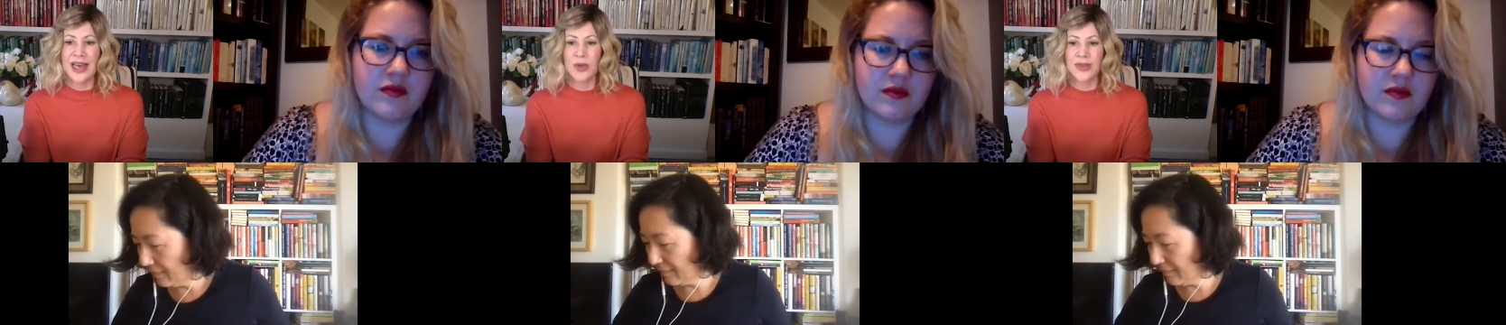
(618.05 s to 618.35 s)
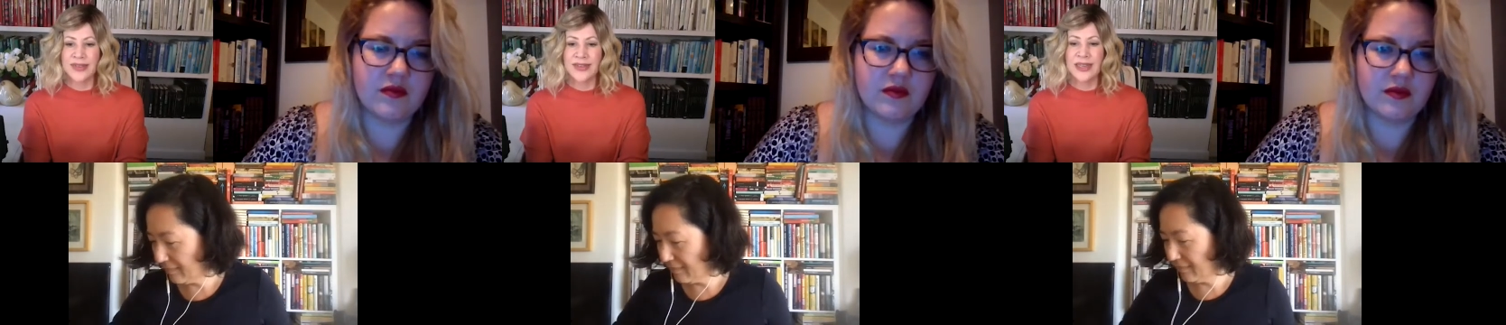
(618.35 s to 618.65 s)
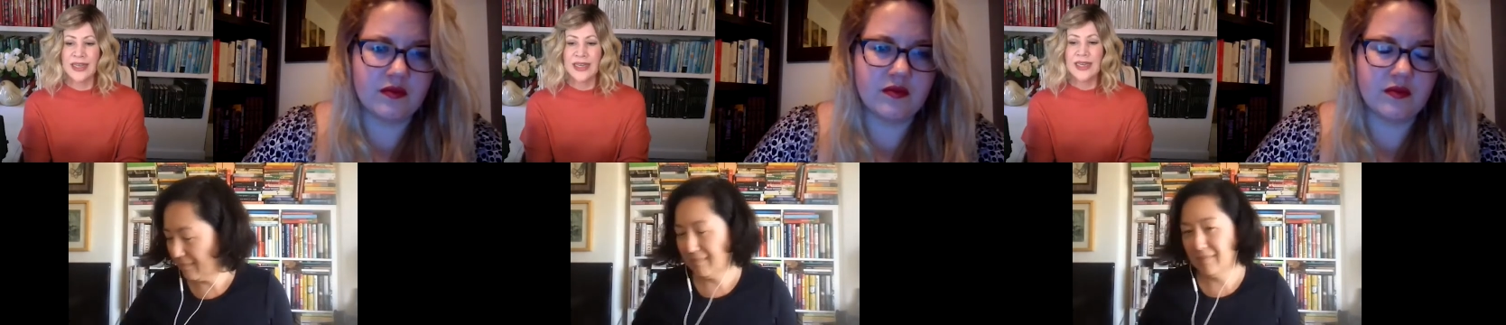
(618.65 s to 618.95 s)
Speaker 1: was
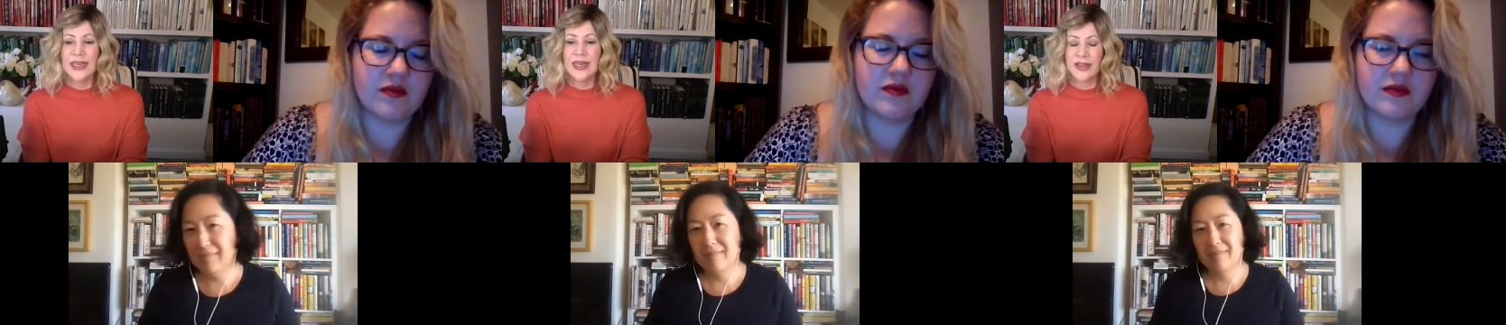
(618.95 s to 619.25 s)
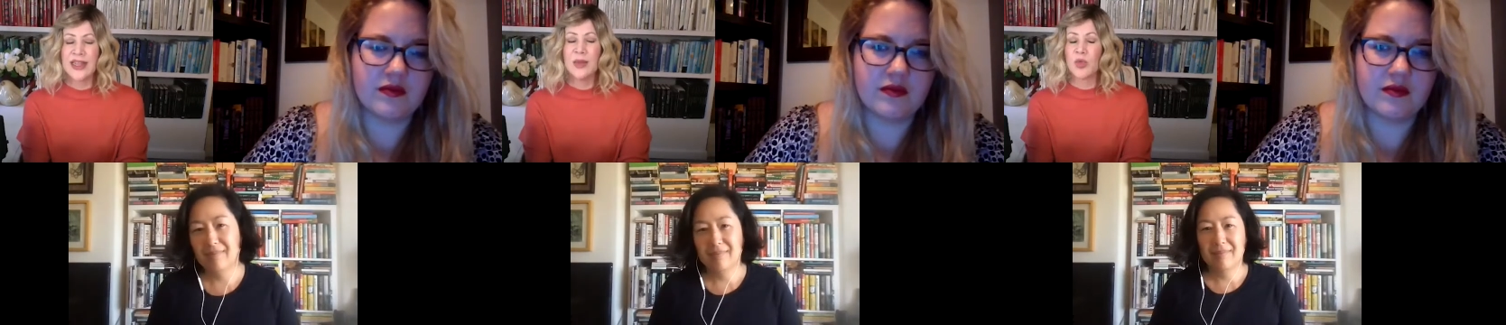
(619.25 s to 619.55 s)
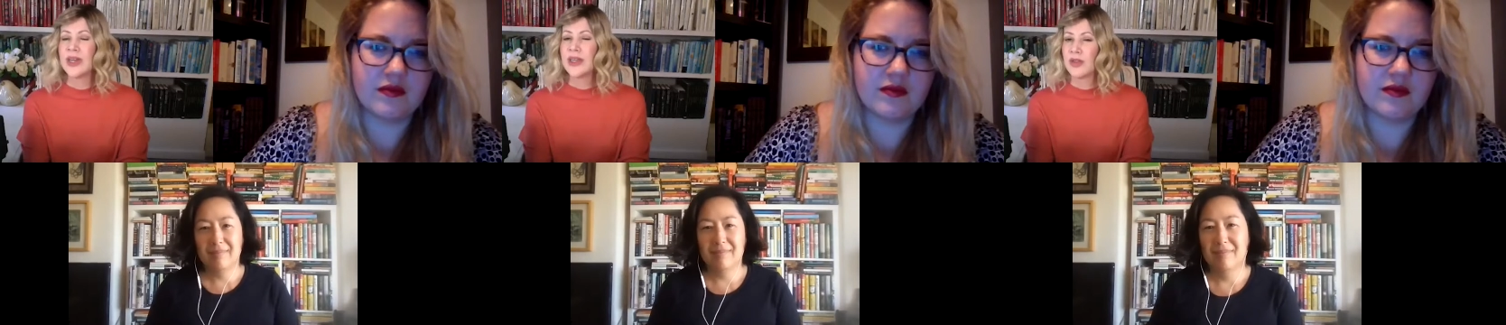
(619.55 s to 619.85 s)
a theme
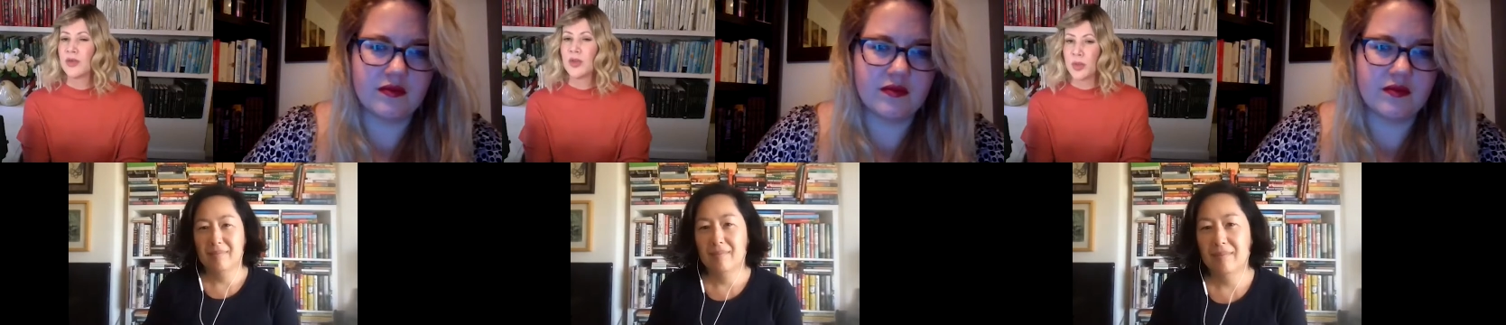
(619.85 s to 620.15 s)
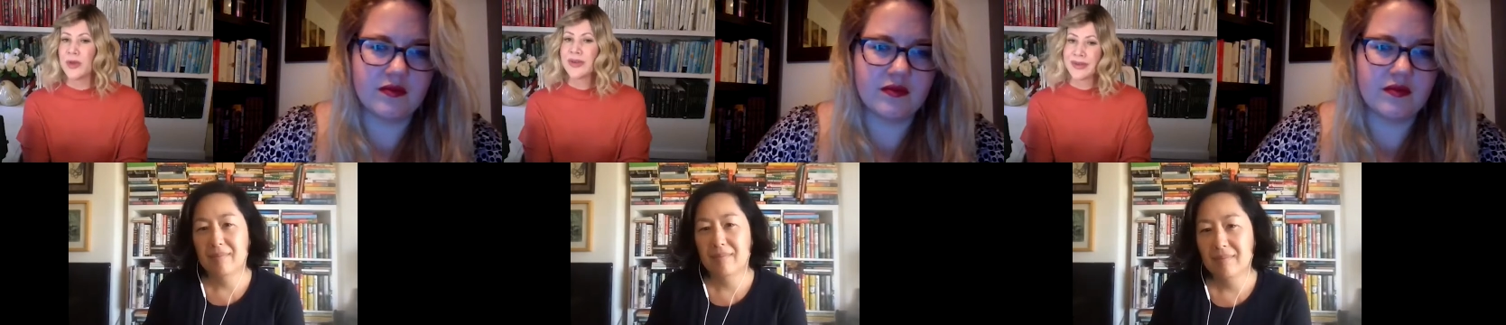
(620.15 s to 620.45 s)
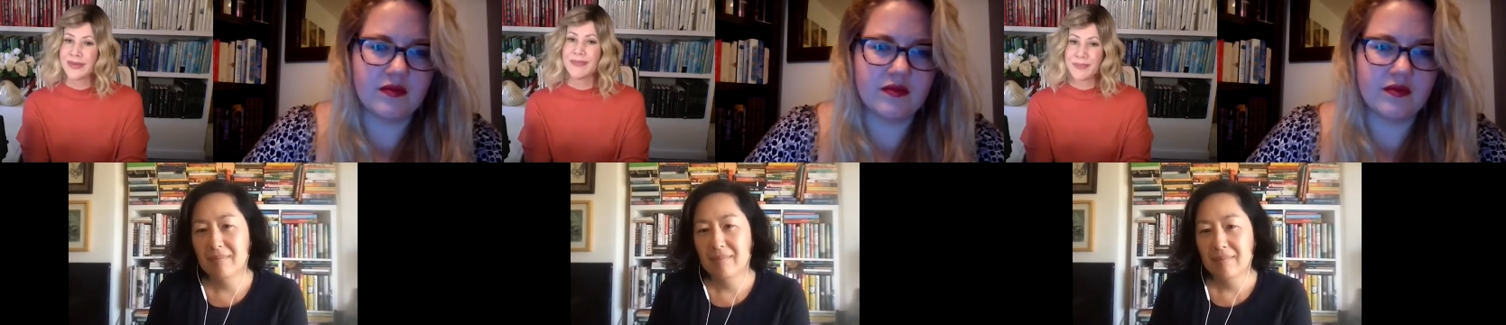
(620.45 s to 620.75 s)
running through the book.
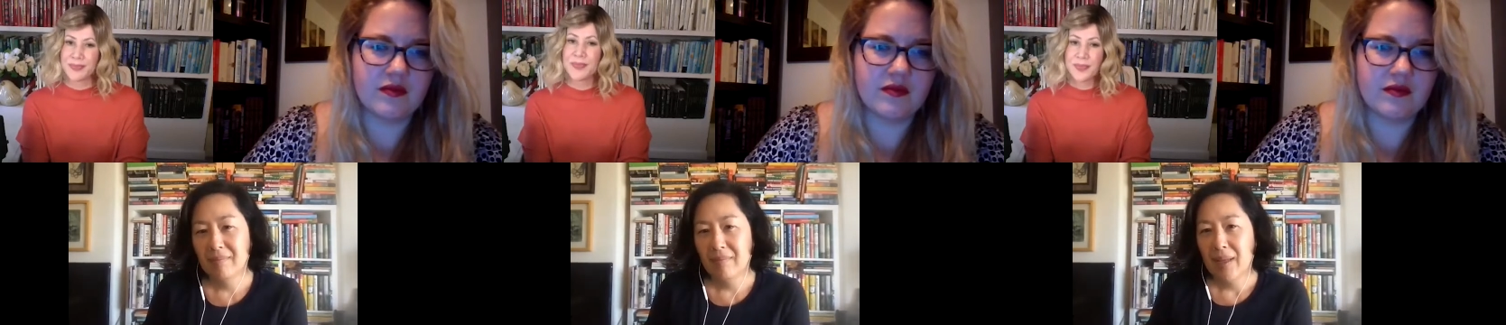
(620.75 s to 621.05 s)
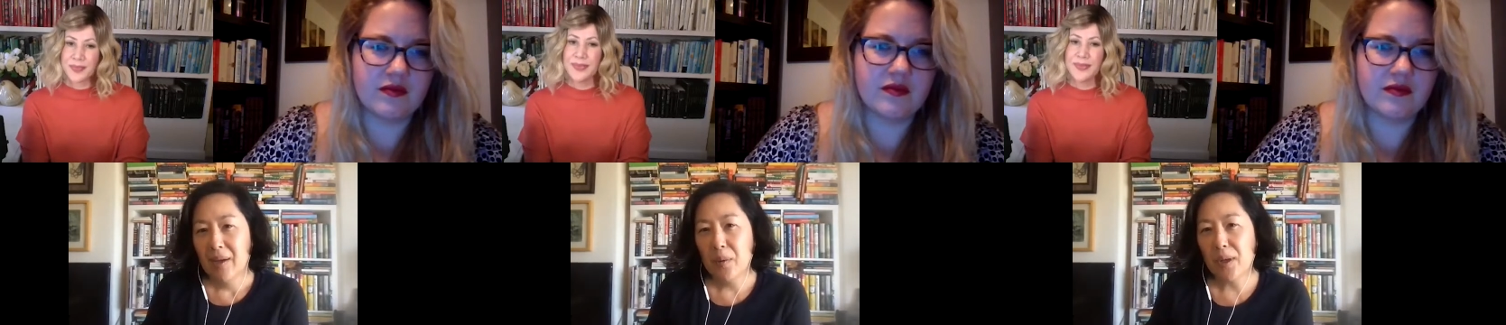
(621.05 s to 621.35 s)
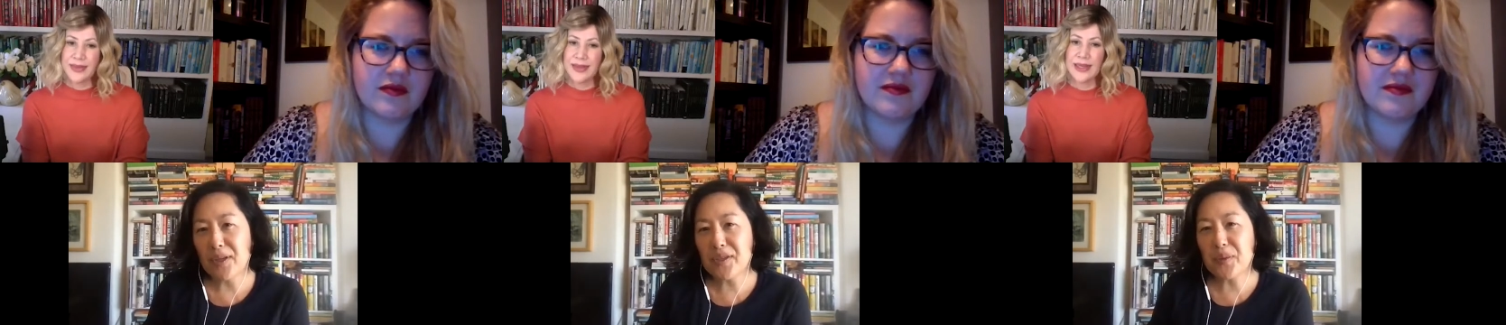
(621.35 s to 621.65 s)

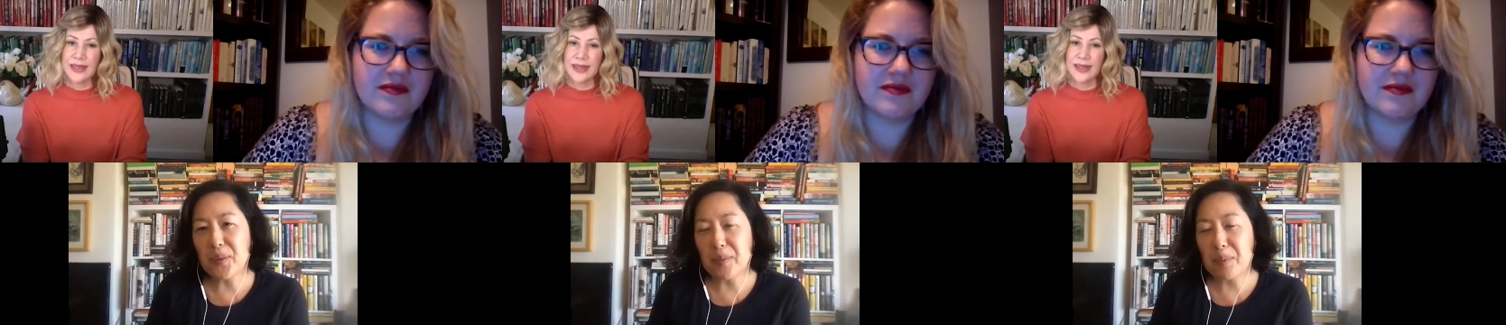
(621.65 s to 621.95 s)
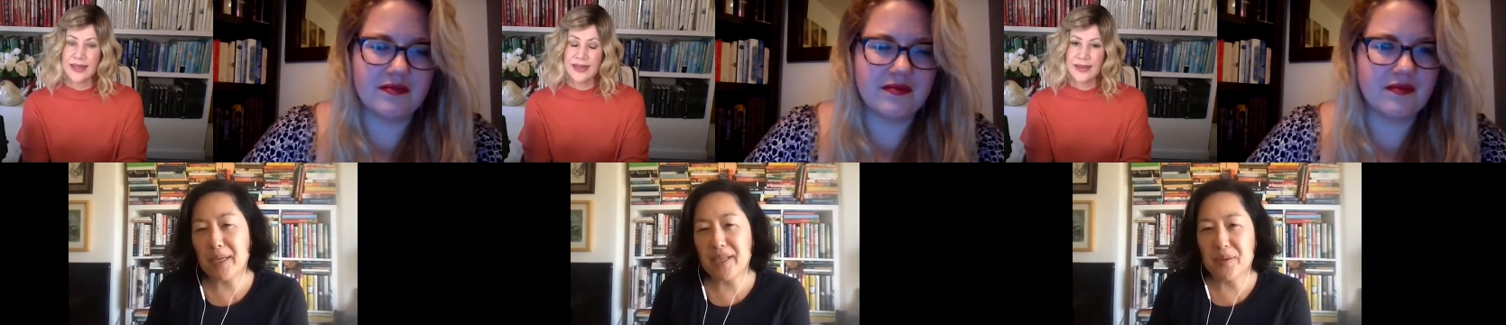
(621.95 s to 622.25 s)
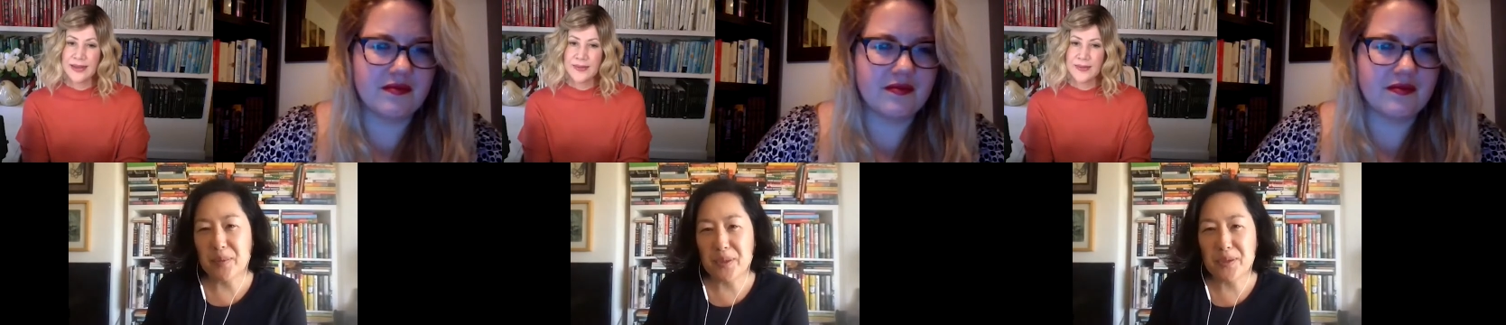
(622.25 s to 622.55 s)
Speaker 2: Well, also the way
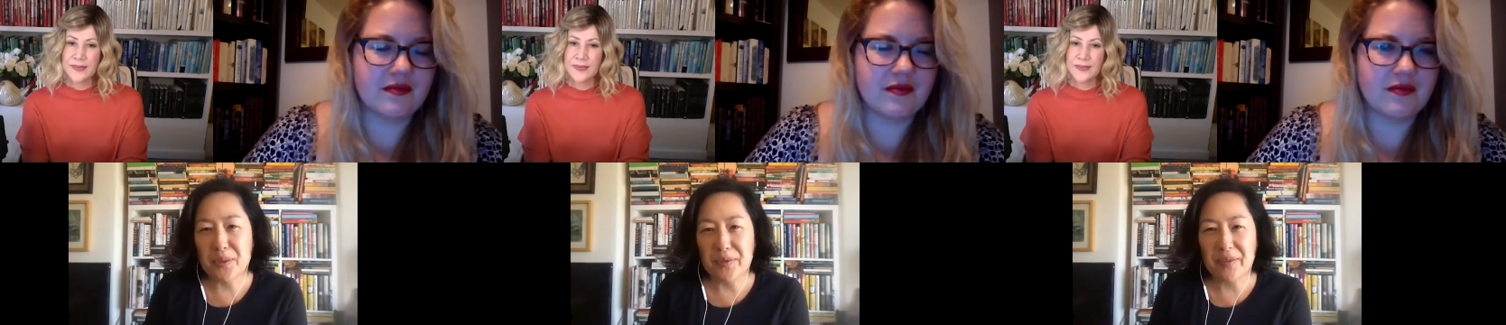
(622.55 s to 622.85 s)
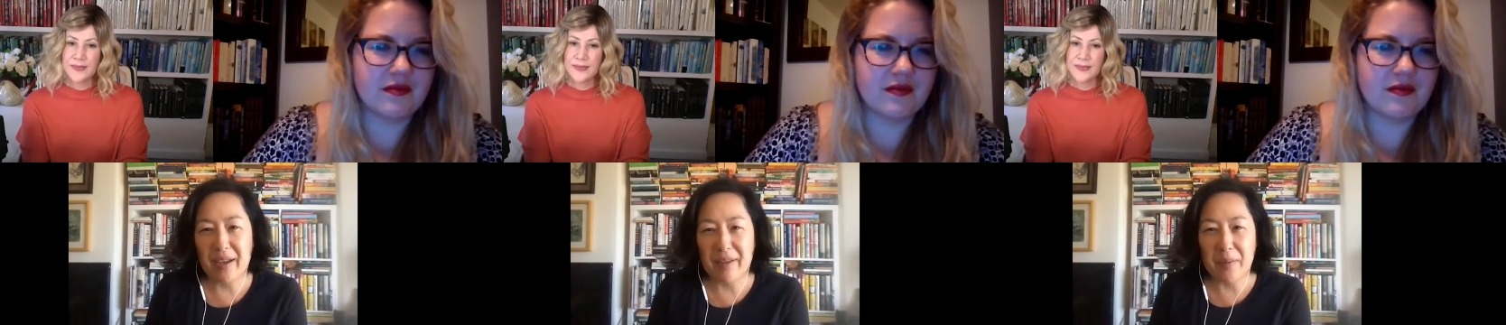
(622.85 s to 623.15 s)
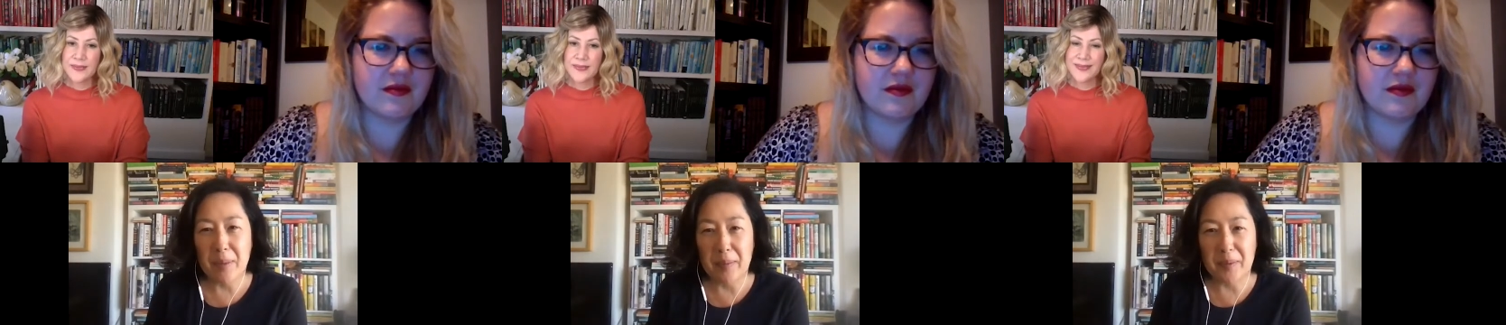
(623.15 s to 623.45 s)
Pigeon was sort of
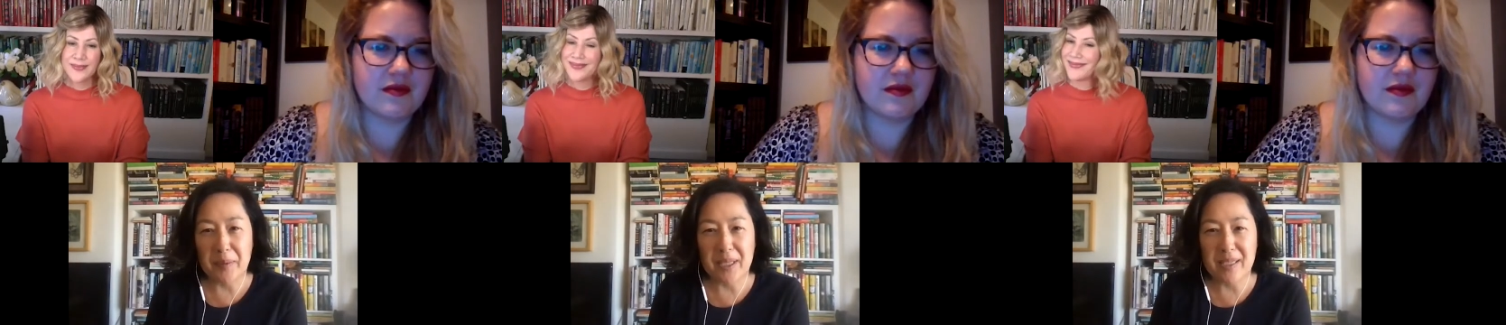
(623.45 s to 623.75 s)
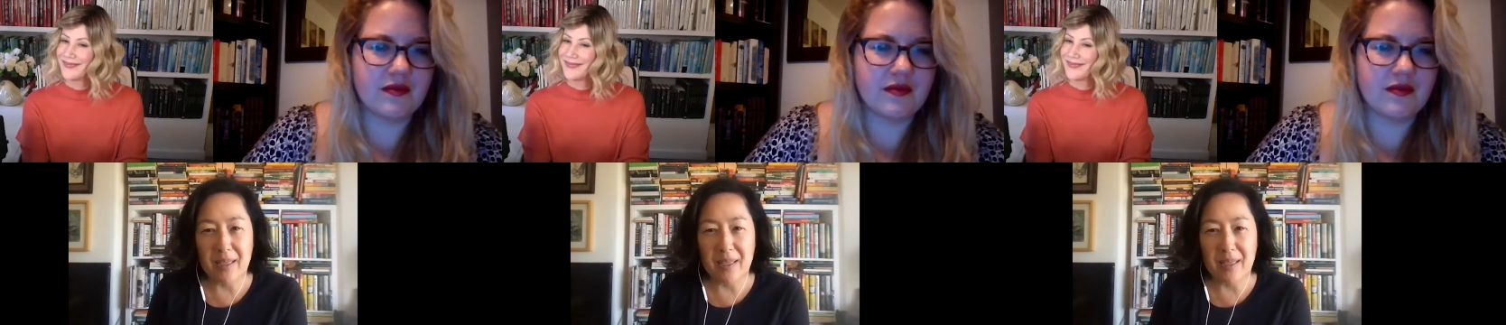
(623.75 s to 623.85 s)
having a moment with the